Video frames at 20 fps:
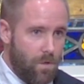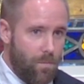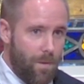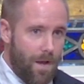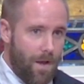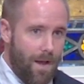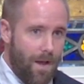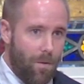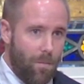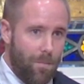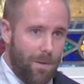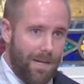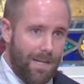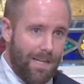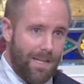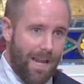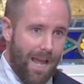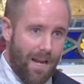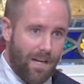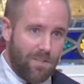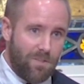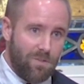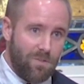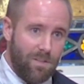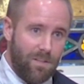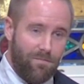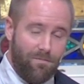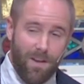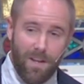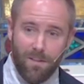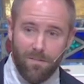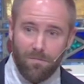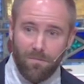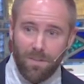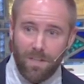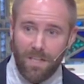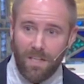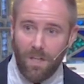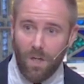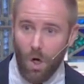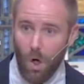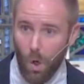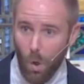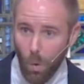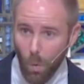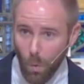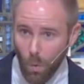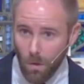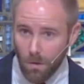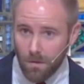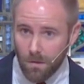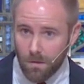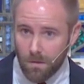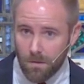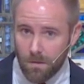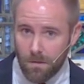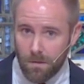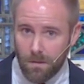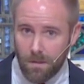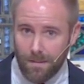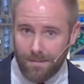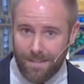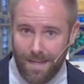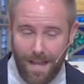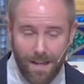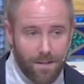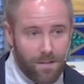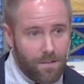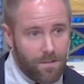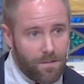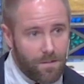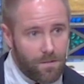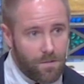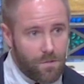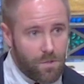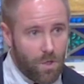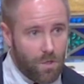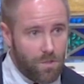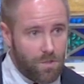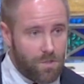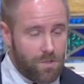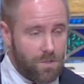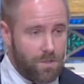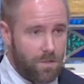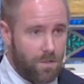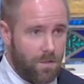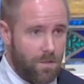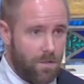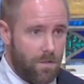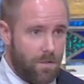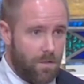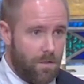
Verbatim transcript: Do you know about how many actually faithfully go, attend church?